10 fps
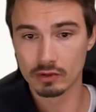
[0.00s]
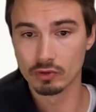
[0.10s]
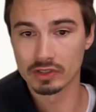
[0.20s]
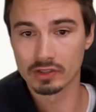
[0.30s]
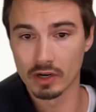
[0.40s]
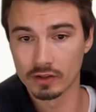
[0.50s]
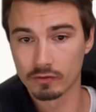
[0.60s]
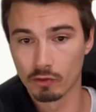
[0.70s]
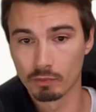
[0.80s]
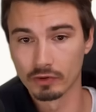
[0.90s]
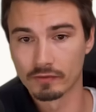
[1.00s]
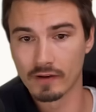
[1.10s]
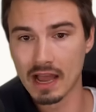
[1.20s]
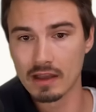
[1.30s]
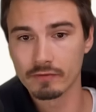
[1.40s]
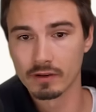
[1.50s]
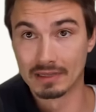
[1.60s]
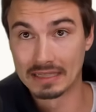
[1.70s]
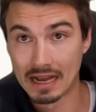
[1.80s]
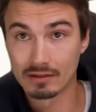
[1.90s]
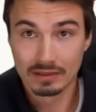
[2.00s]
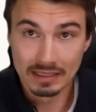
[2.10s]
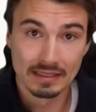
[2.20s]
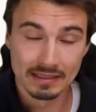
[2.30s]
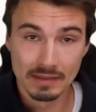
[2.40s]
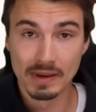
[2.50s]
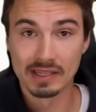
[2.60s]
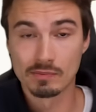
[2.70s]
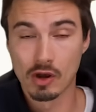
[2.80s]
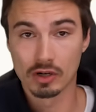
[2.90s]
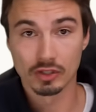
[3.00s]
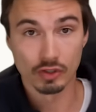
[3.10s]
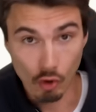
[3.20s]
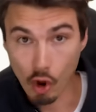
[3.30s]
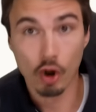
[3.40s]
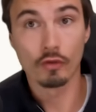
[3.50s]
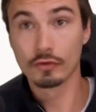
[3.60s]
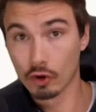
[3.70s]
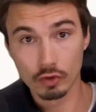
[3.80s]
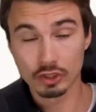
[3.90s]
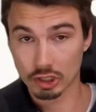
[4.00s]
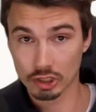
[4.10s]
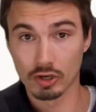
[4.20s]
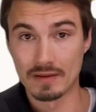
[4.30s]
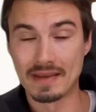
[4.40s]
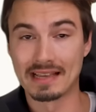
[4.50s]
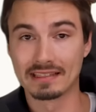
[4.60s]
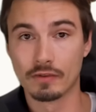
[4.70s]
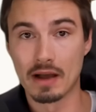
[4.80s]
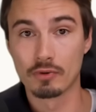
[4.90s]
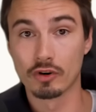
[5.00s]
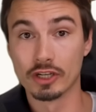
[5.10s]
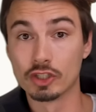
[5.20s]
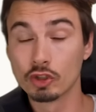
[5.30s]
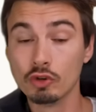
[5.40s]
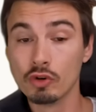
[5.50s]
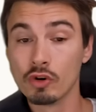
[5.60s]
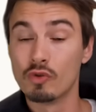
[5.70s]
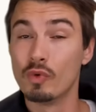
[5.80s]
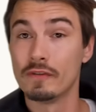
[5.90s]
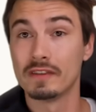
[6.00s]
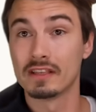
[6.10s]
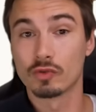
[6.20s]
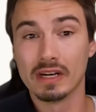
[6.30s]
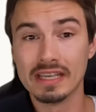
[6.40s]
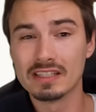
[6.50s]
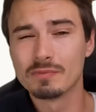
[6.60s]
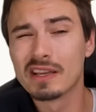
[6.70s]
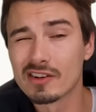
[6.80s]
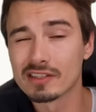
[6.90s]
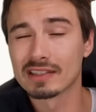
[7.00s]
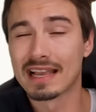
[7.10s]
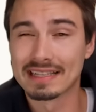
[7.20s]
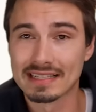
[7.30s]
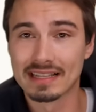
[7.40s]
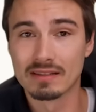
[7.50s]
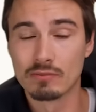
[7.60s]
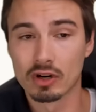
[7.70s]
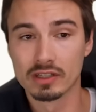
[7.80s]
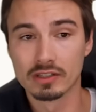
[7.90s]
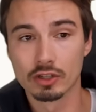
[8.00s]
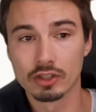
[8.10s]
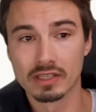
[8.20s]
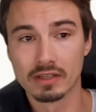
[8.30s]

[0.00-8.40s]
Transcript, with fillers: used Sonnet 4.5, and now this is the best model. So all of those just got a massive upgrade too with this release because, as I said, the model is not just